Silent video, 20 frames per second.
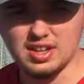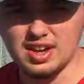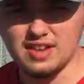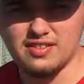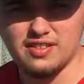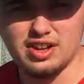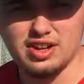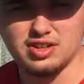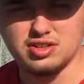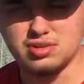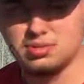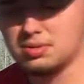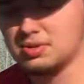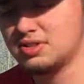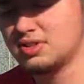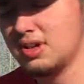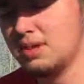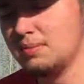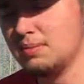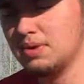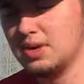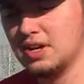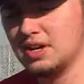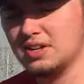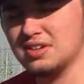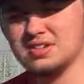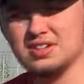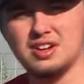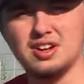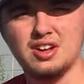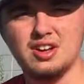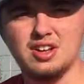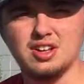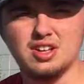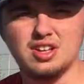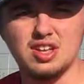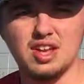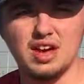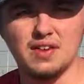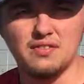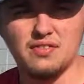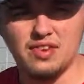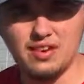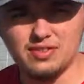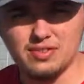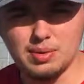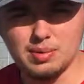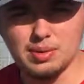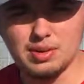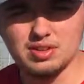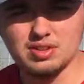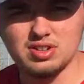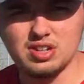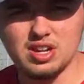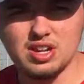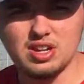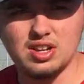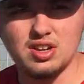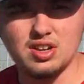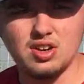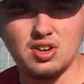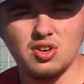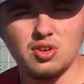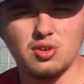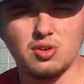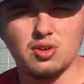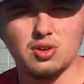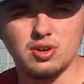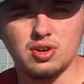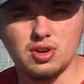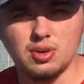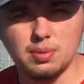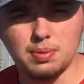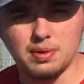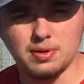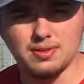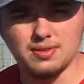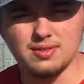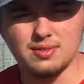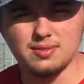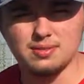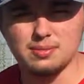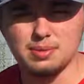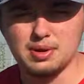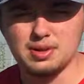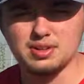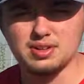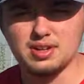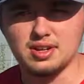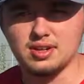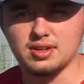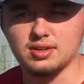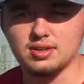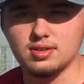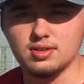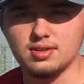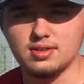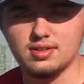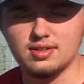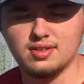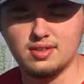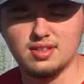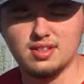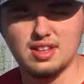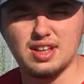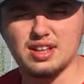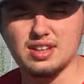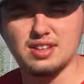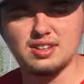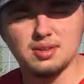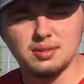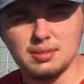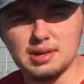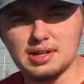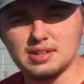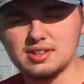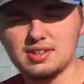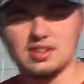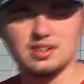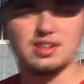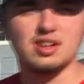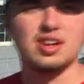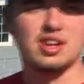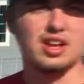You have 100% brakes, you have 50% or no percent. That doesn't make sense.